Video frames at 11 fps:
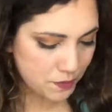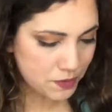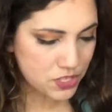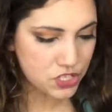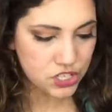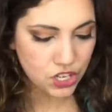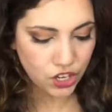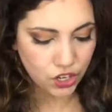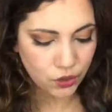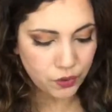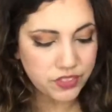
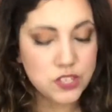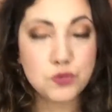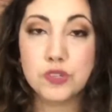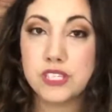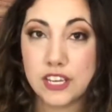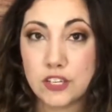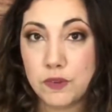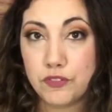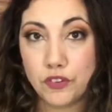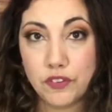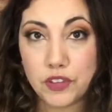So this was sent to me
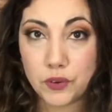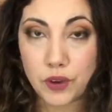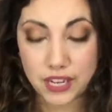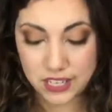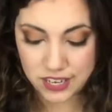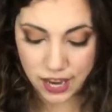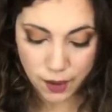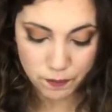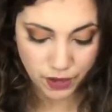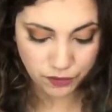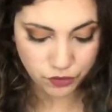for review. I did not
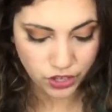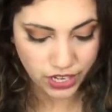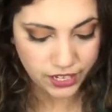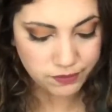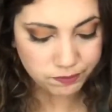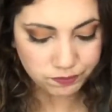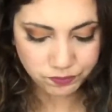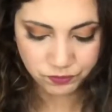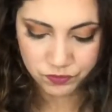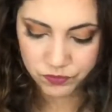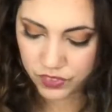pay for it.
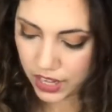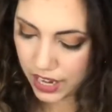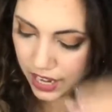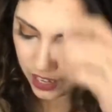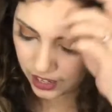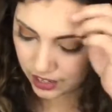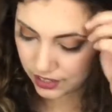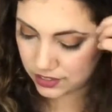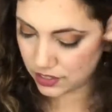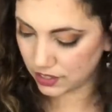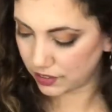
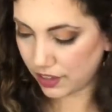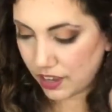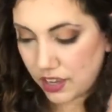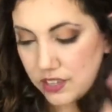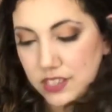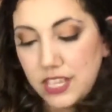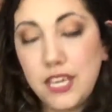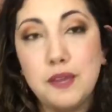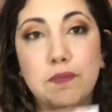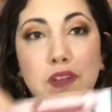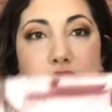And the
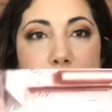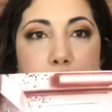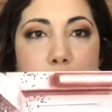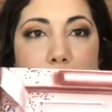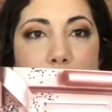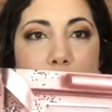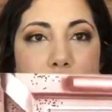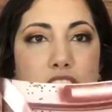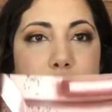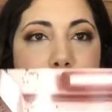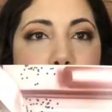theme this month
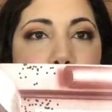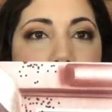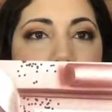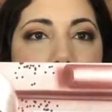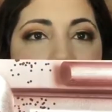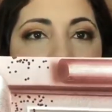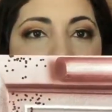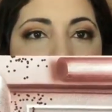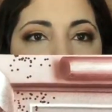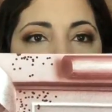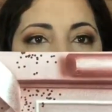is Fresh
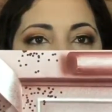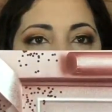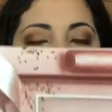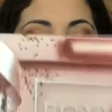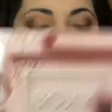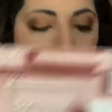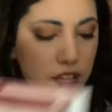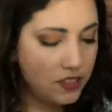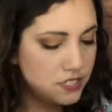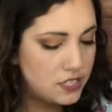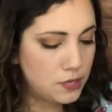Start.
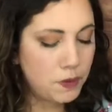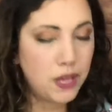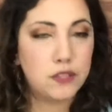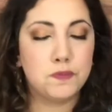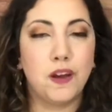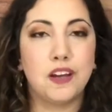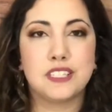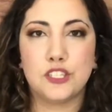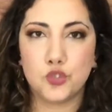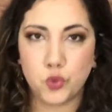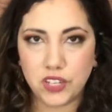This is the base box,
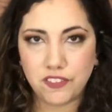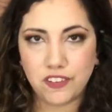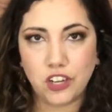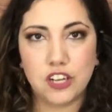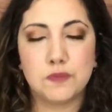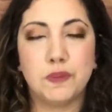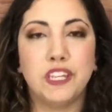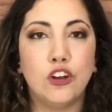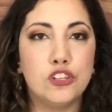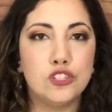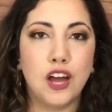it's $25, but they
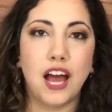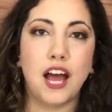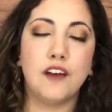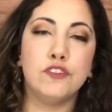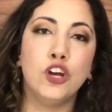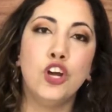also have